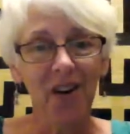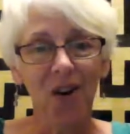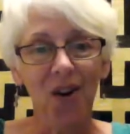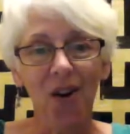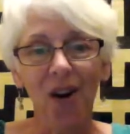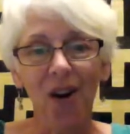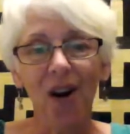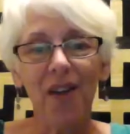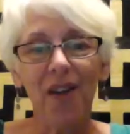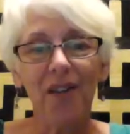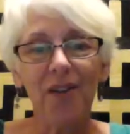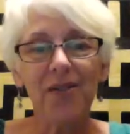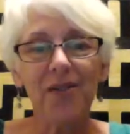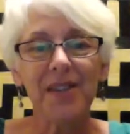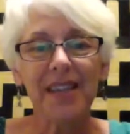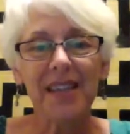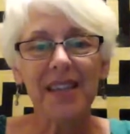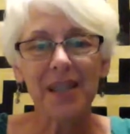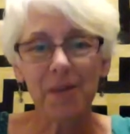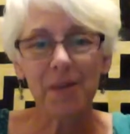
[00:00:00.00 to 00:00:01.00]
all those
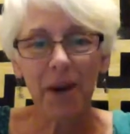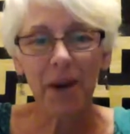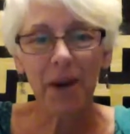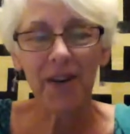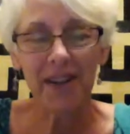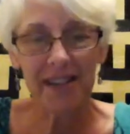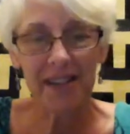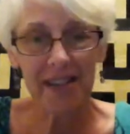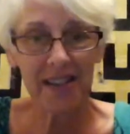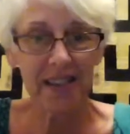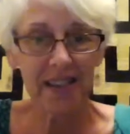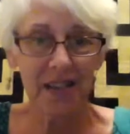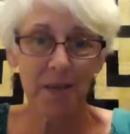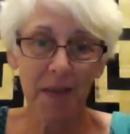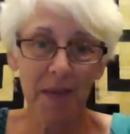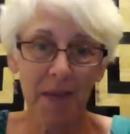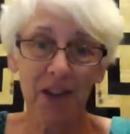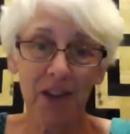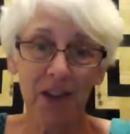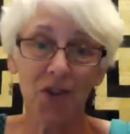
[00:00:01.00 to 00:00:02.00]
experiences to
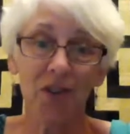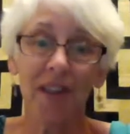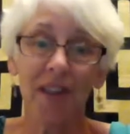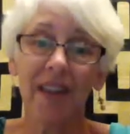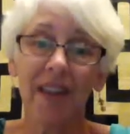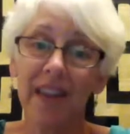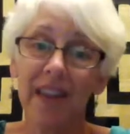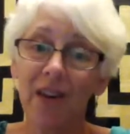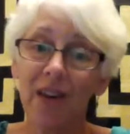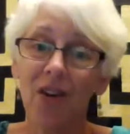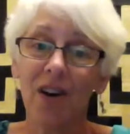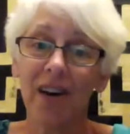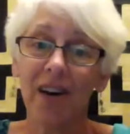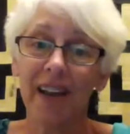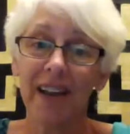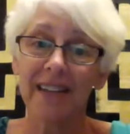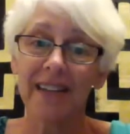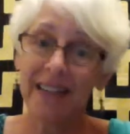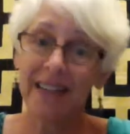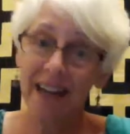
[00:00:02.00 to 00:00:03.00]
make sure that they all
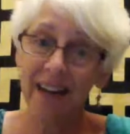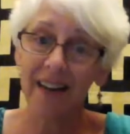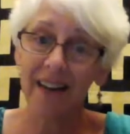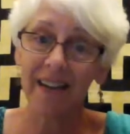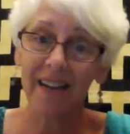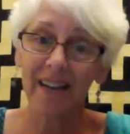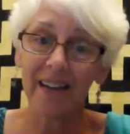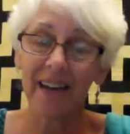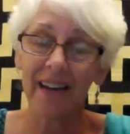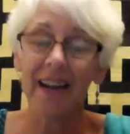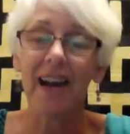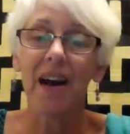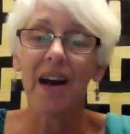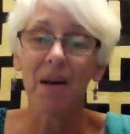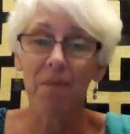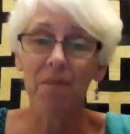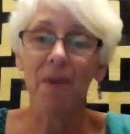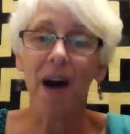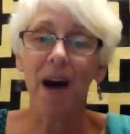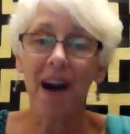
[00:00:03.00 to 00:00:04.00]
get done
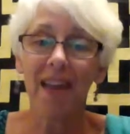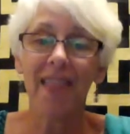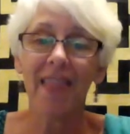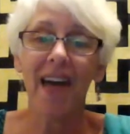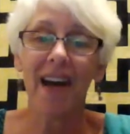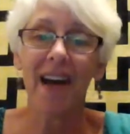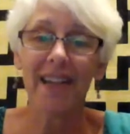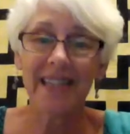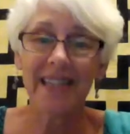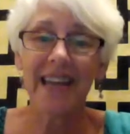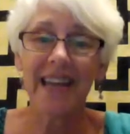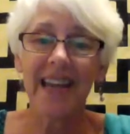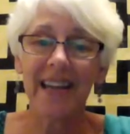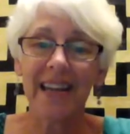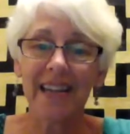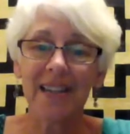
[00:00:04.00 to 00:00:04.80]
by that date.